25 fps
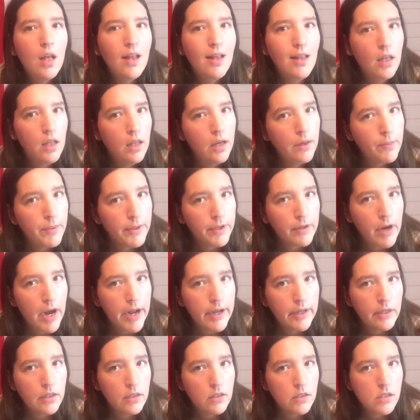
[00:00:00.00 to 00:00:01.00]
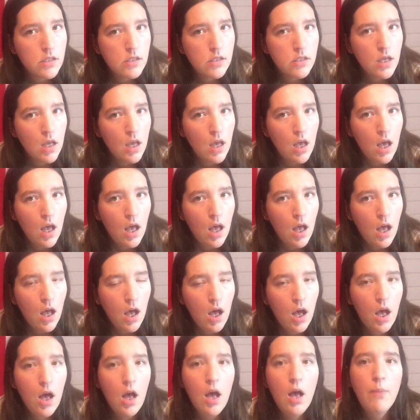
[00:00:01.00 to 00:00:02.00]
A little bit crackers,
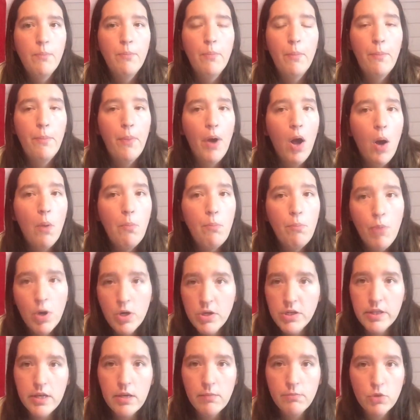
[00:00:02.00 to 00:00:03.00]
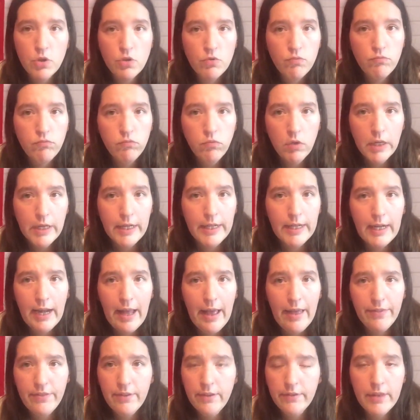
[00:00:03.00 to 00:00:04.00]
but mostly I'm just really
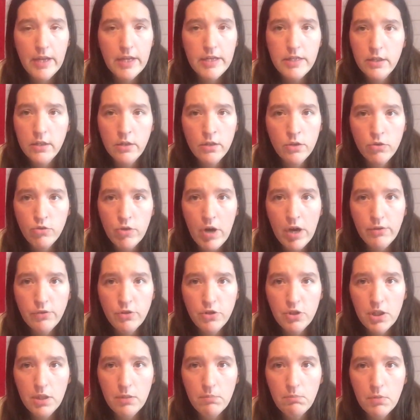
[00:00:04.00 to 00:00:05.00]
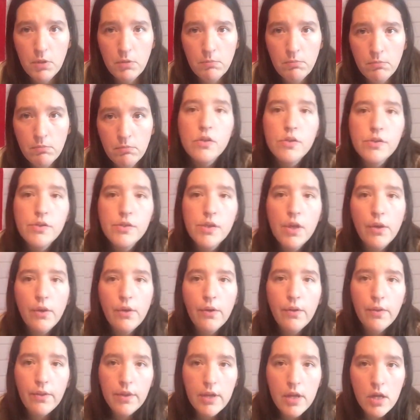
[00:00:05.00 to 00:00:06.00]
glad that they didn't drown Jim.
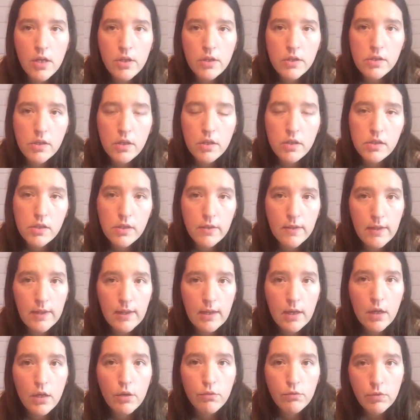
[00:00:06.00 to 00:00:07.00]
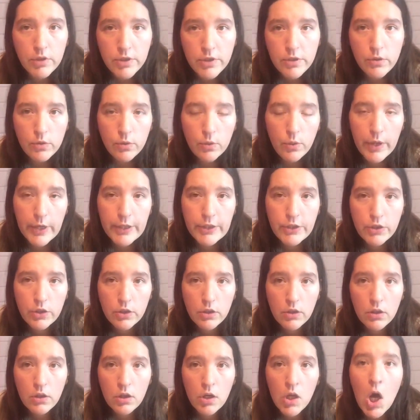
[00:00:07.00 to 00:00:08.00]
So the answer to the original
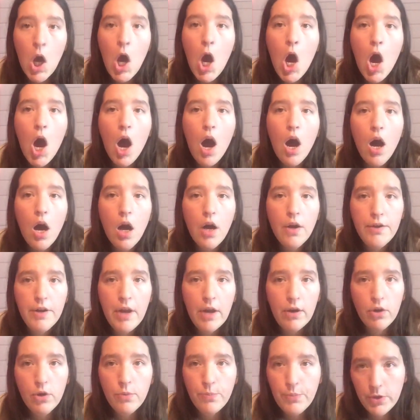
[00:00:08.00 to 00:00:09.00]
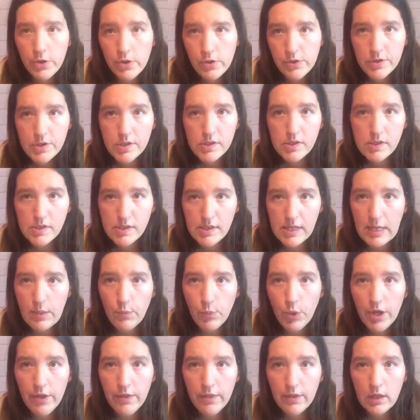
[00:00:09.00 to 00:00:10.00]
question, are narrowboats
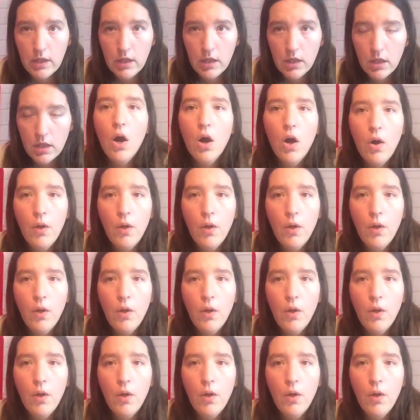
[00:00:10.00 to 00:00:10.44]
seaworthy?